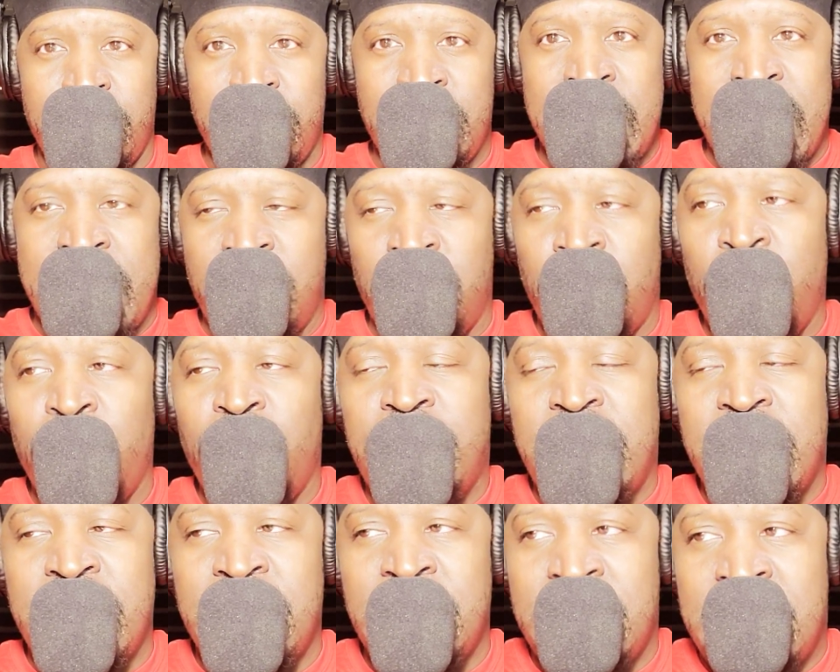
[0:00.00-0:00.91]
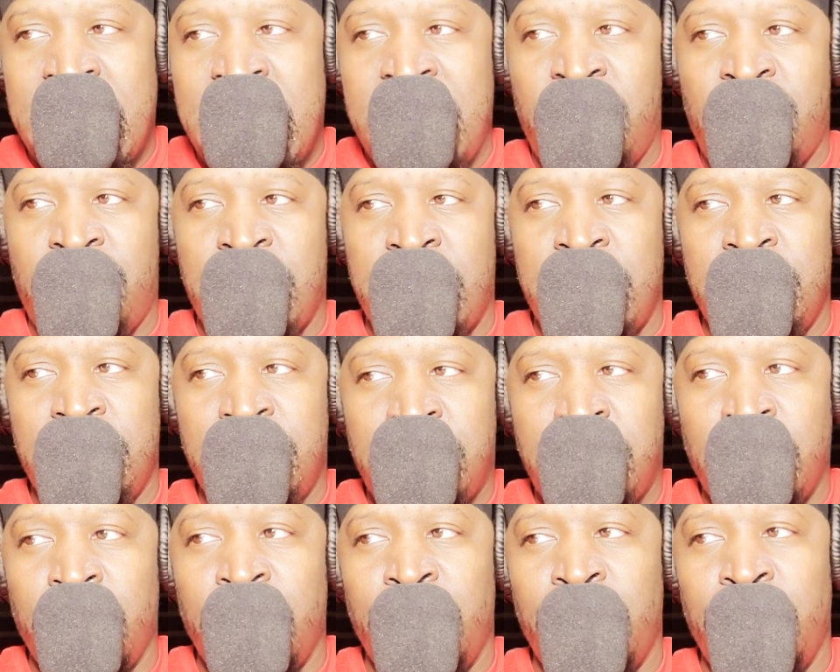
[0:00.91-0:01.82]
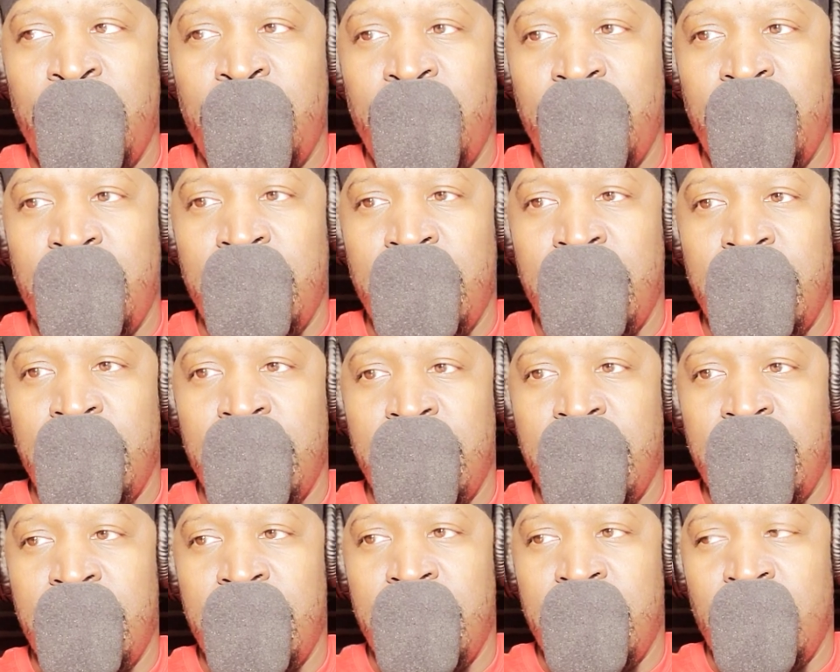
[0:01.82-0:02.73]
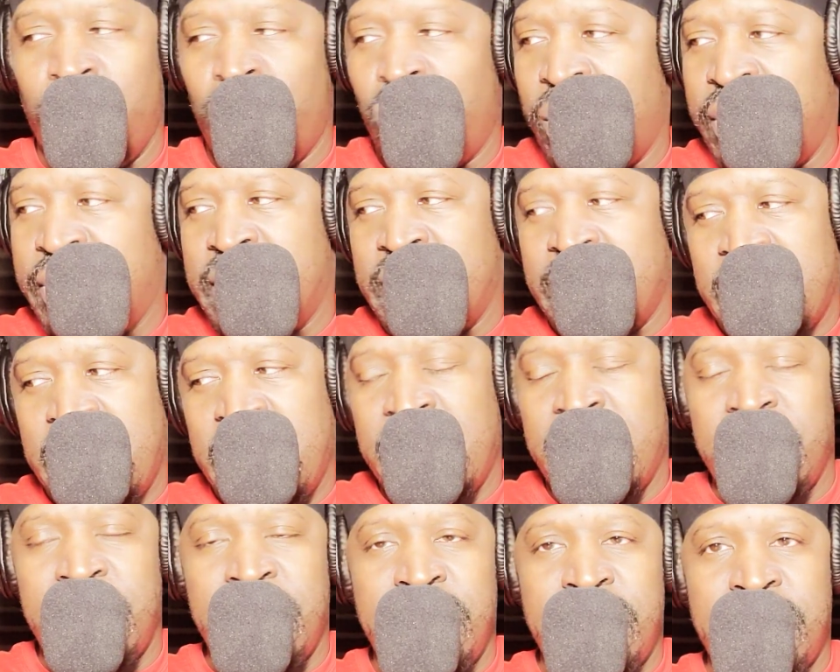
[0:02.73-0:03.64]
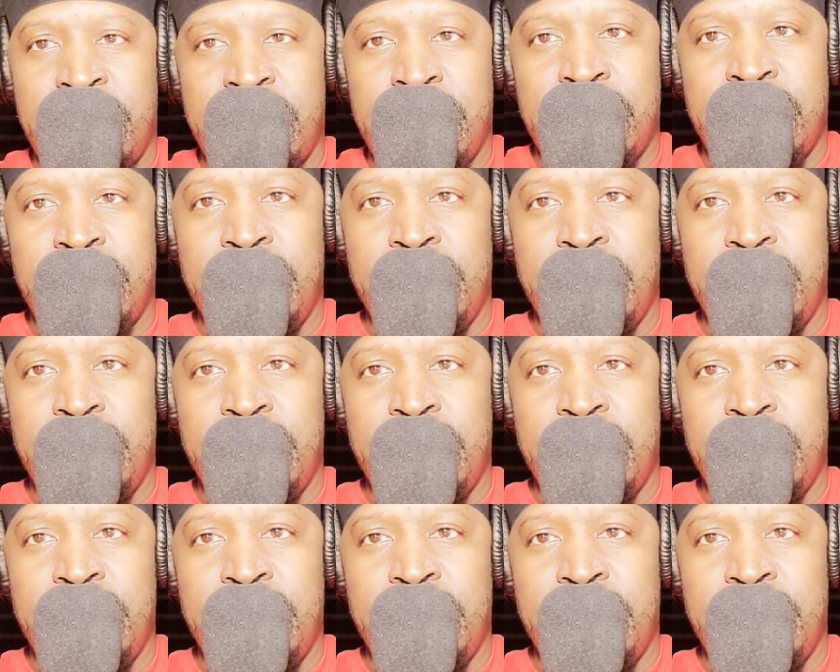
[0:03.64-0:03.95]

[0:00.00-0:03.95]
that you conditioned to what it is.